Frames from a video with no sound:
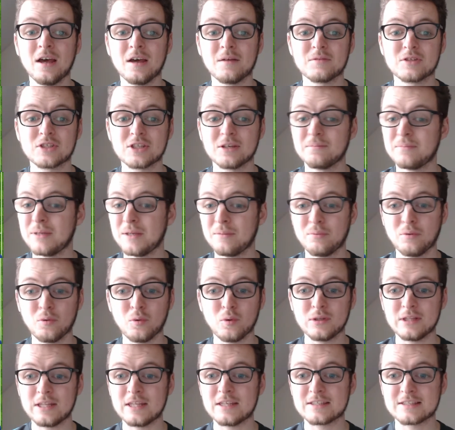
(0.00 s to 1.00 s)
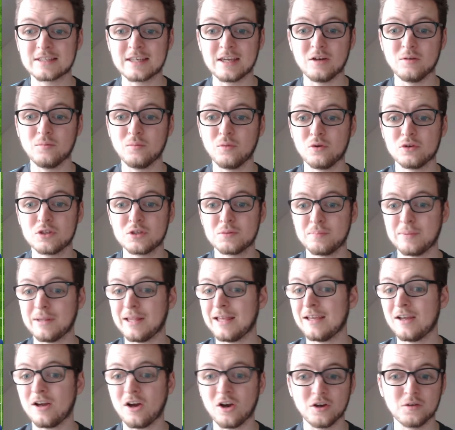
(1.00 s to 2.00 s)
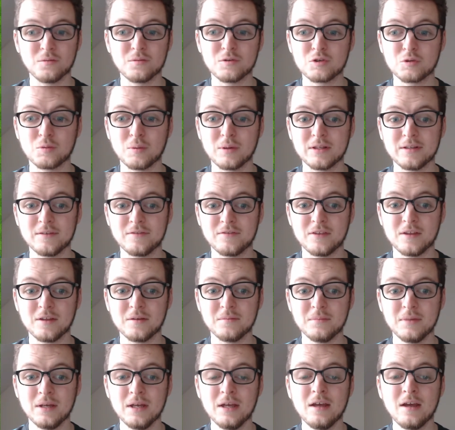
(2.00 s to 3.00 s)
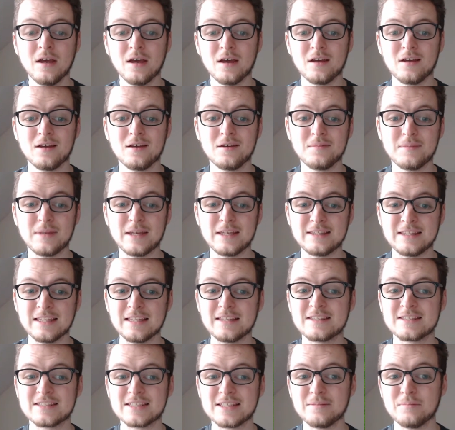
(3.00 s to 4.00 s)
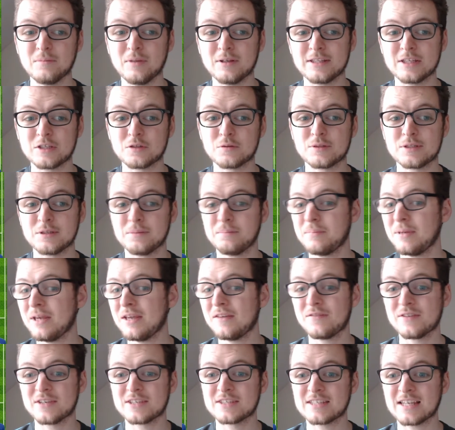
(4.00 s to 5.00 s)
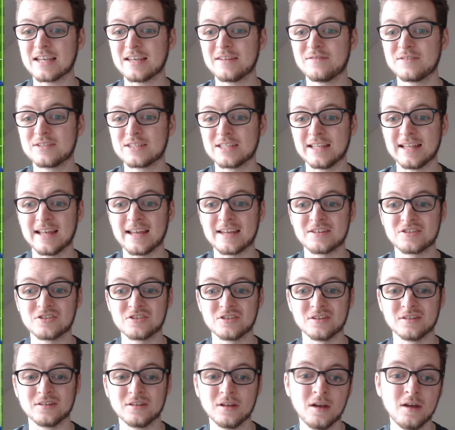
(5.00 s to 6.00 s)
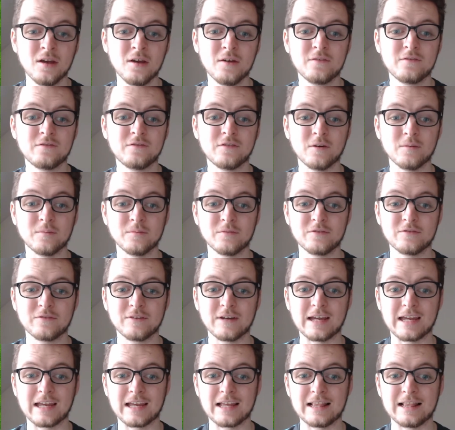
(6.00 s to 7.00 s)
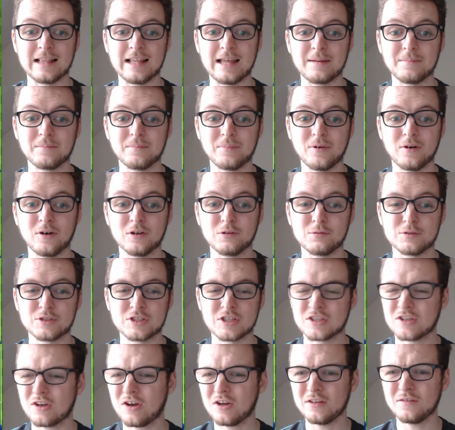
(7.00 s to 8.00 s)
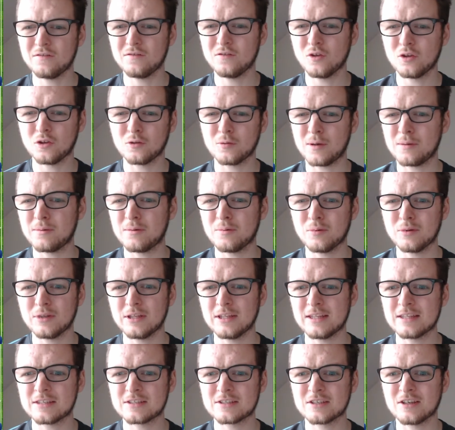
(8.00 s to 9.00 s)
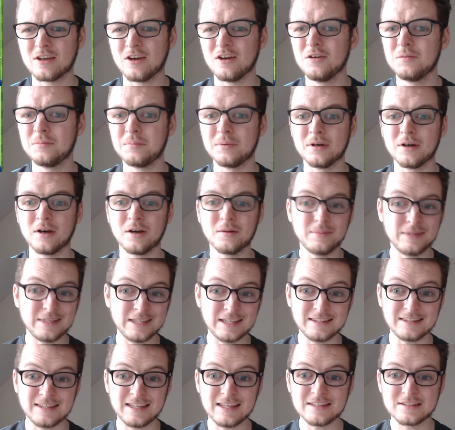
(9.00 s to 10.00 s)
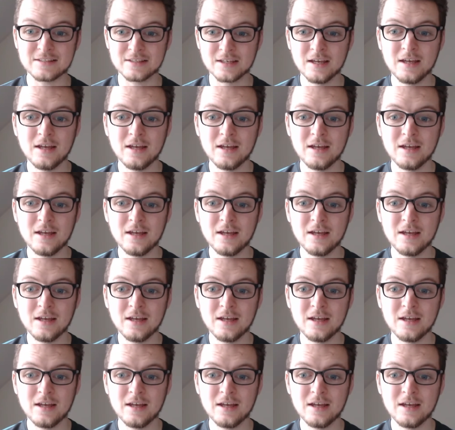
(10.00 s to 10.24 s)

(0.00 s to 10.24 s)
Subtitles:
Some people wanted Gilmour to play. I was one of them. It did seem like this was a bit of a safe selection from Frank Lampard, which is kind of not the way we wanted it to go, but I mean it did